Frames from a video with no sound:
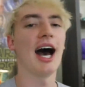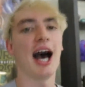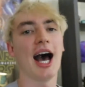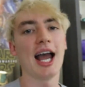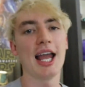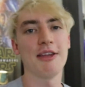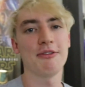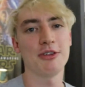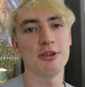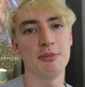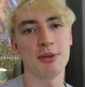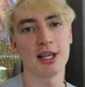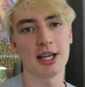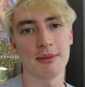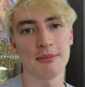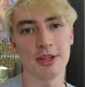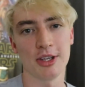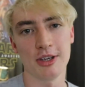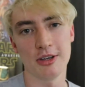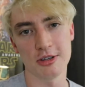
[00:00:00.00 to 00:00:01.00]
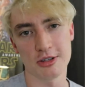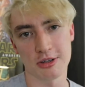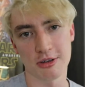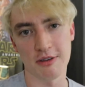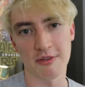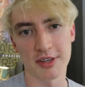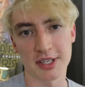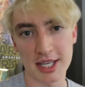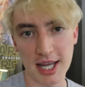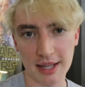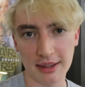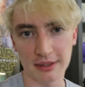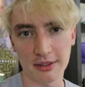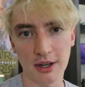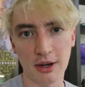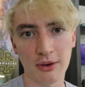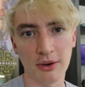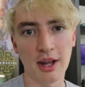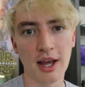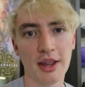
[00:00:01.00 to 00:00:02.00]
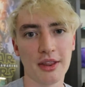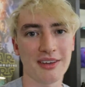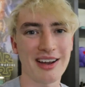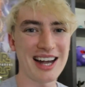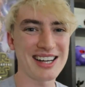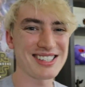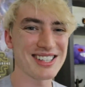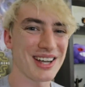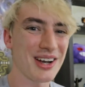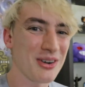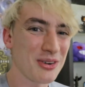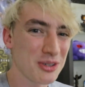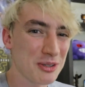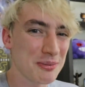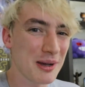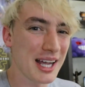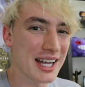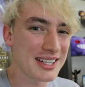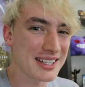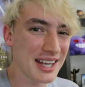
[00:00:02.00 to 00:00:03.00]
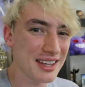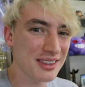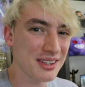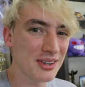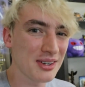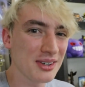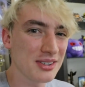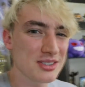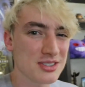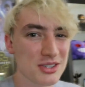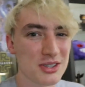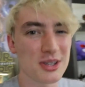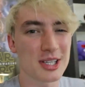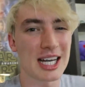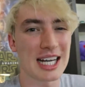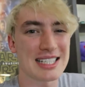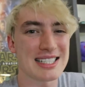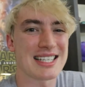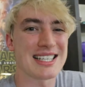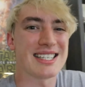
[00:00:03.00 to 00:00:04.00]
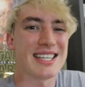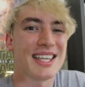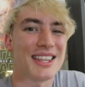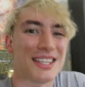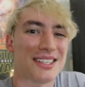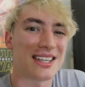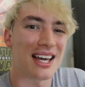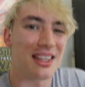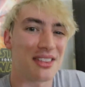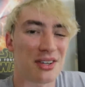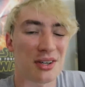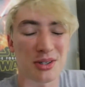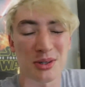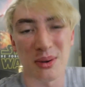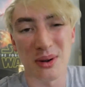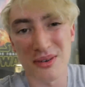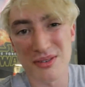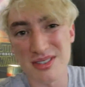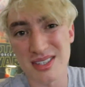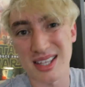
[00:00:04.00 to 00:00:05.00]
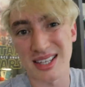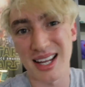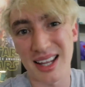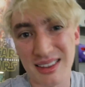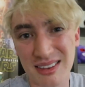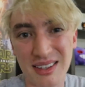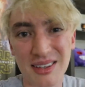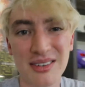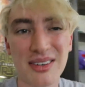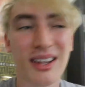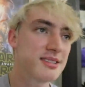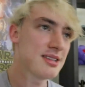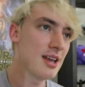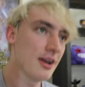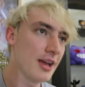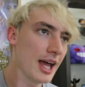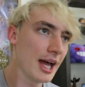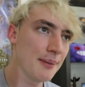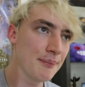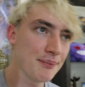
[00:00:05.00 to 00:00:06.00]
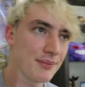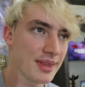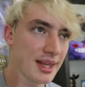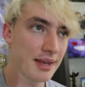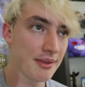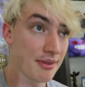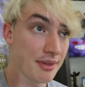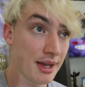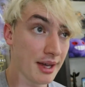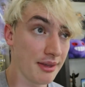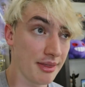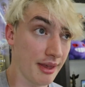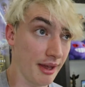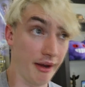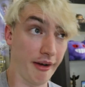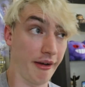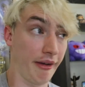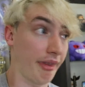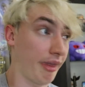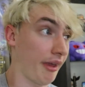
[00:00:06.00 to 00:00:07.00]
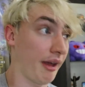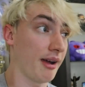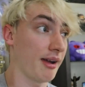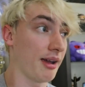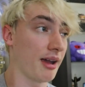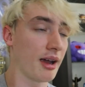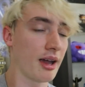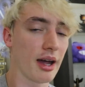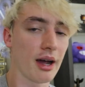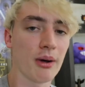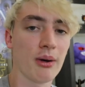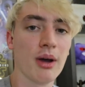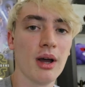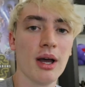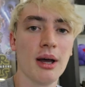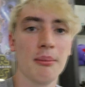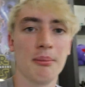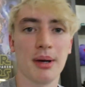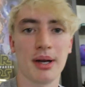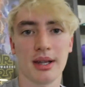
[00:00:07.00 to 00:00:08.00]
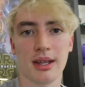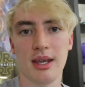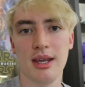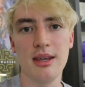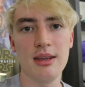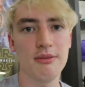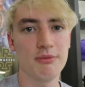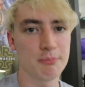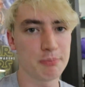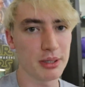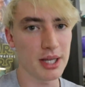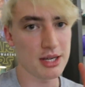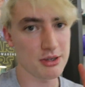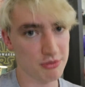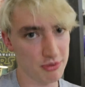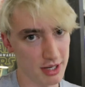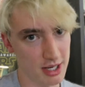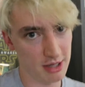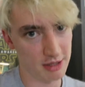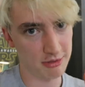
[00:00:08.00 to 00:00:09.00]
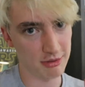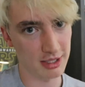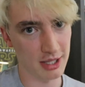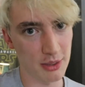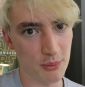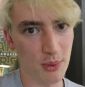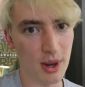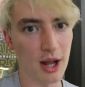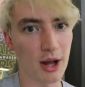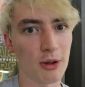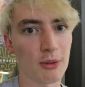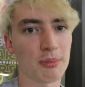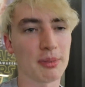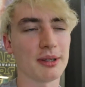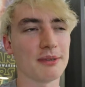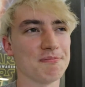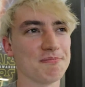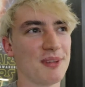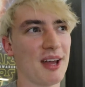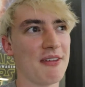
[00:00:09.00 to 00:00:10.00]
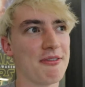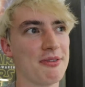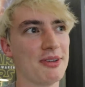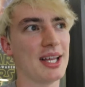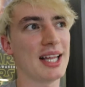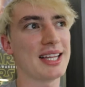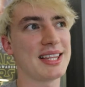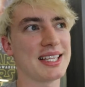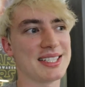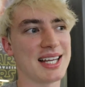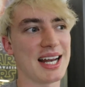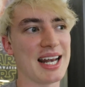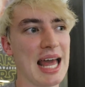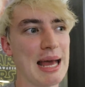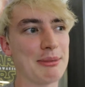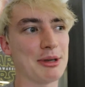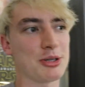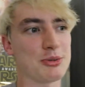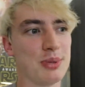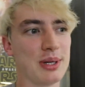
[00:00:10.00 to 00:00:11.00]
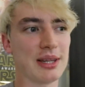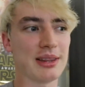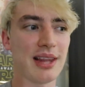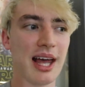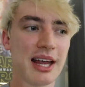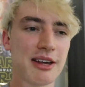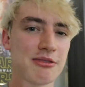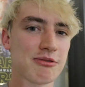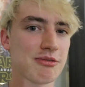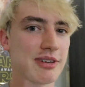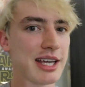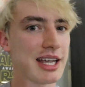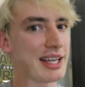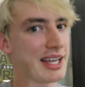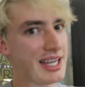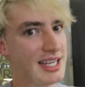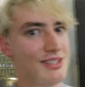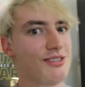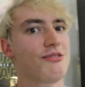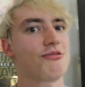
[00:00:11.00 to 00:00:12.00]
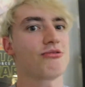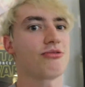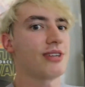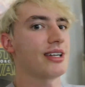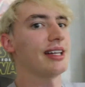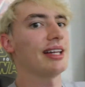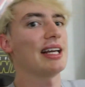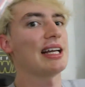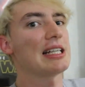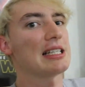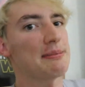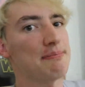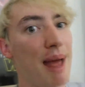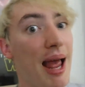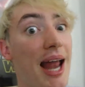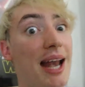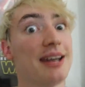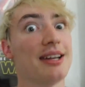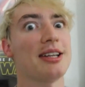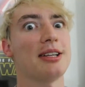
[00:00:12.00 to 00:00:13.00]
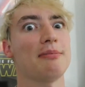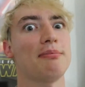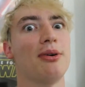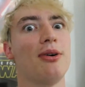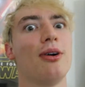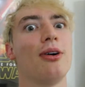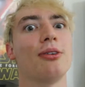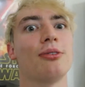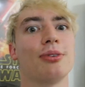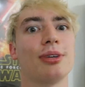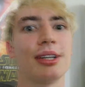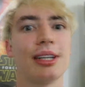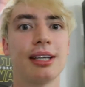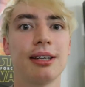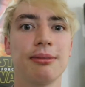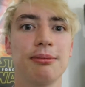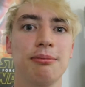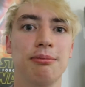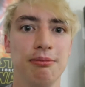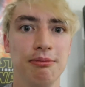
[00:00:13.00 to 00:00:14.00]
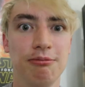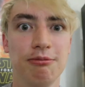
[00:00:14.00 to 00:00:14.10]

If you become the user of a Death Note, they're actually owned by a death god, so you can actually see the death god who owns the Death Note. So yeah, there you go. But he plays Ryuk really well, but I feel like the dynamic between Light and Ryuk isn't really expanded upon really